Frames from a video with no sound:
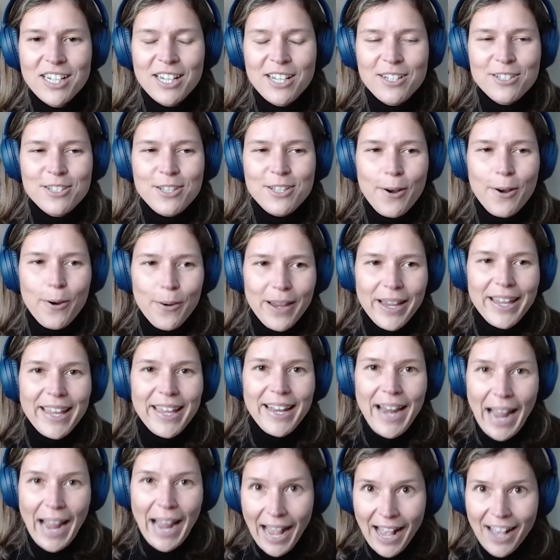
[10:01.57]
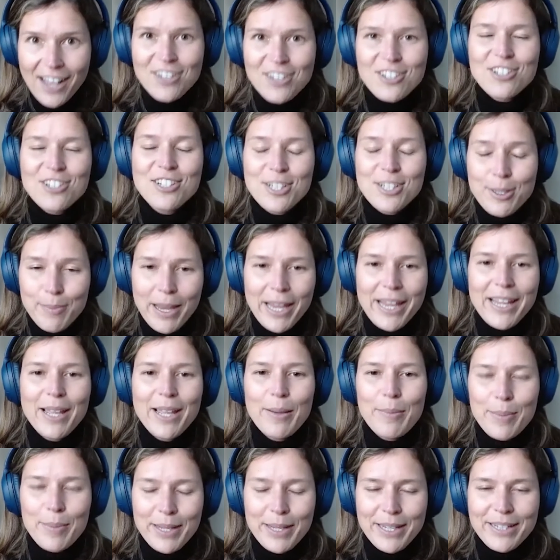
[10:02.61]
So it can actually make a
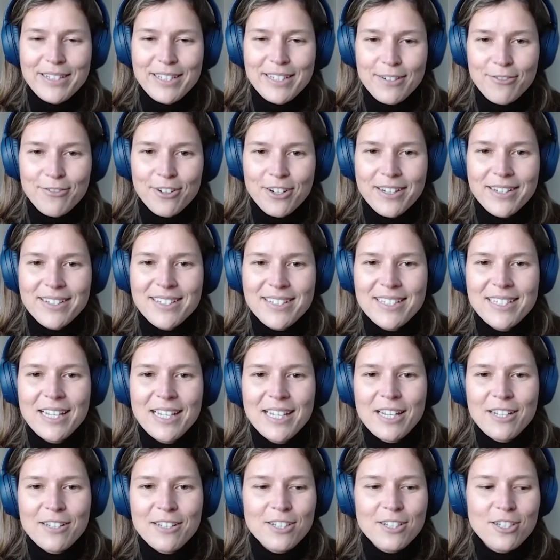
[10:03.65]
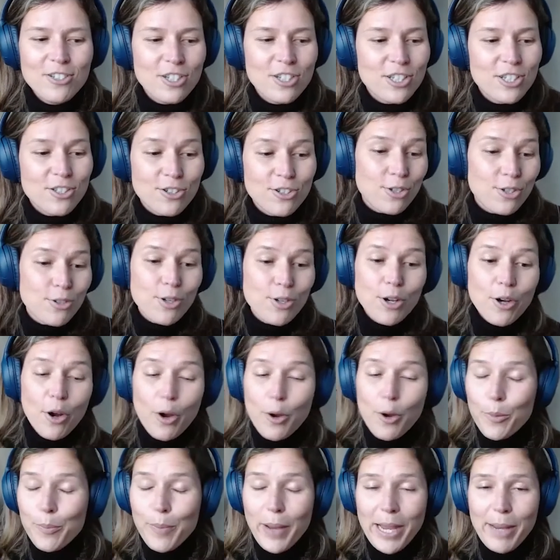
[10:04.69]
big difference to just do your
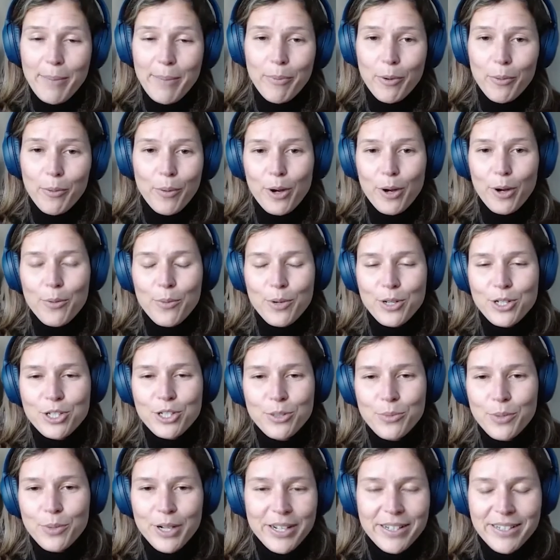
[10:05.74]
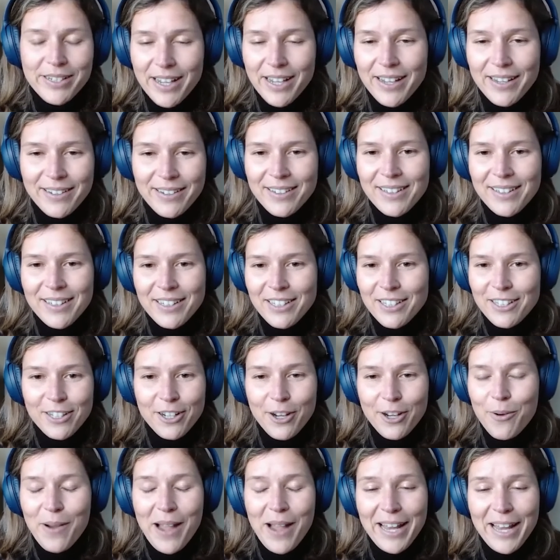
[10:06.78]
own paperwork, which you would have done,
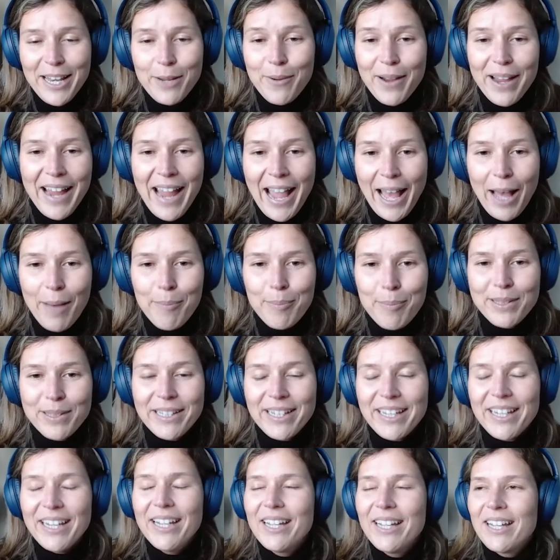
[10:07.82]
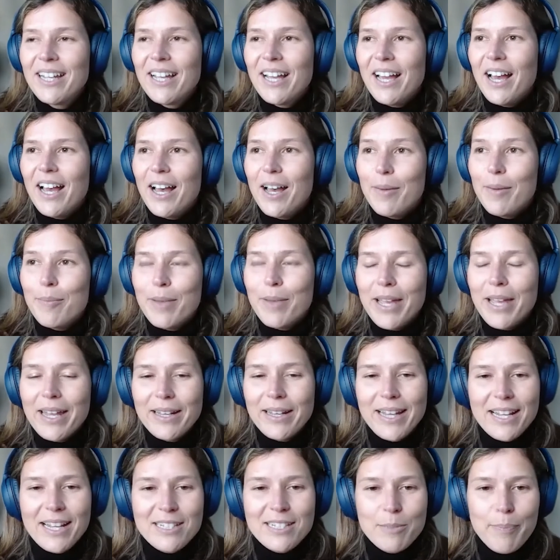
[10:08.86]
anyway, happily, and
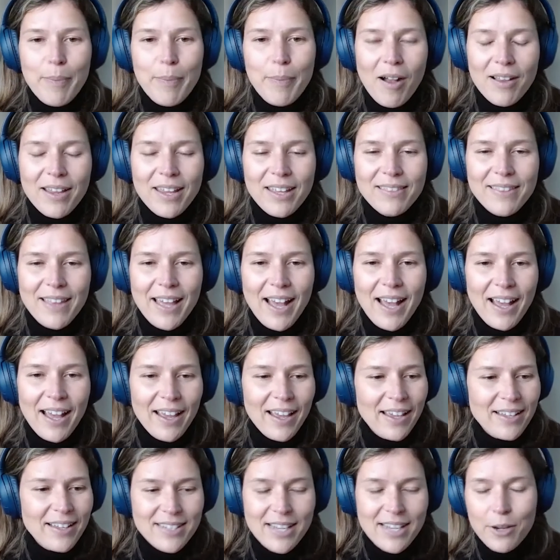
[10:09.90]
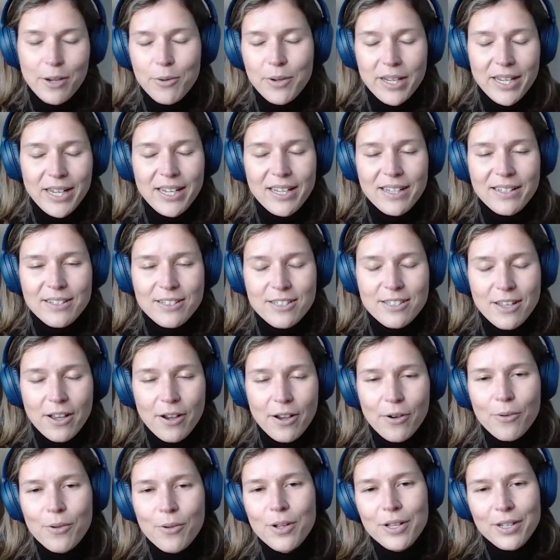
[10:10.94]
get to pocket that as equity.
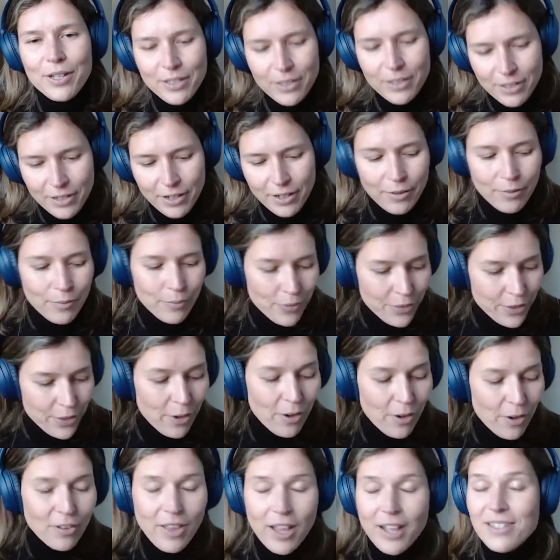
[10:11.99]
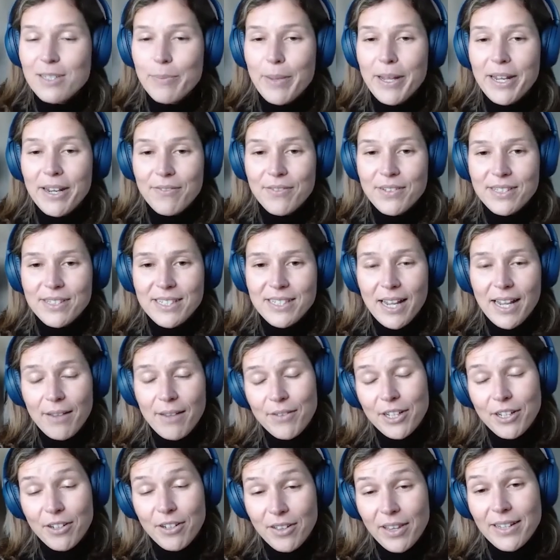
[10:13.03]
So, there are lots of benefits to
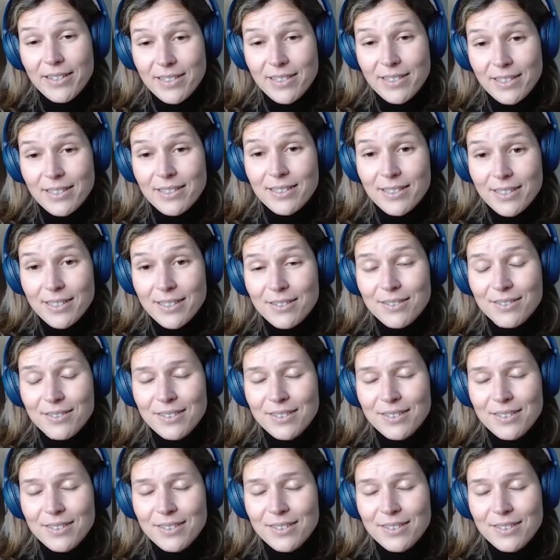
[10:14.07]
having your license.